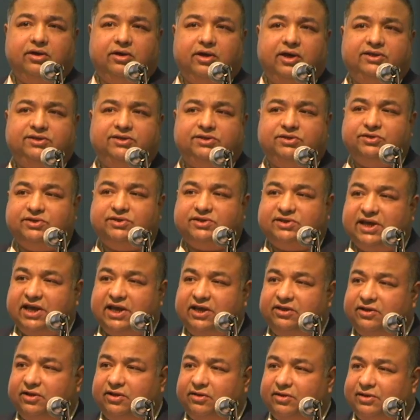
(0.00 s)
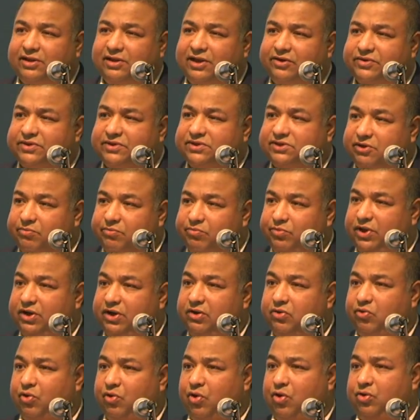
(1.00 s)
It's to say that there is
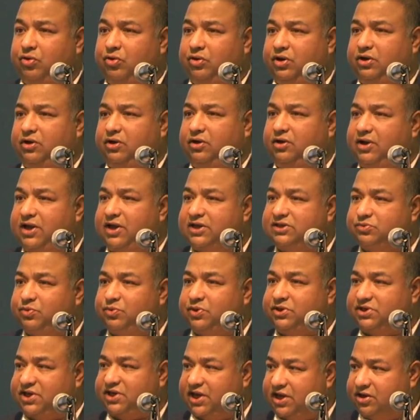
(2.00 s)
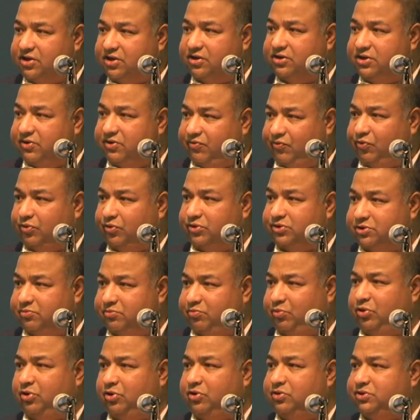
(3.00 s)
something wrong, and unless we take a different
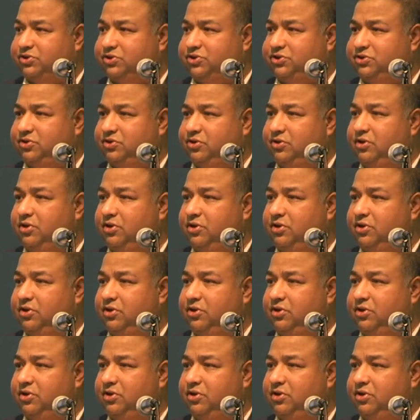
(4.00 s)
approach,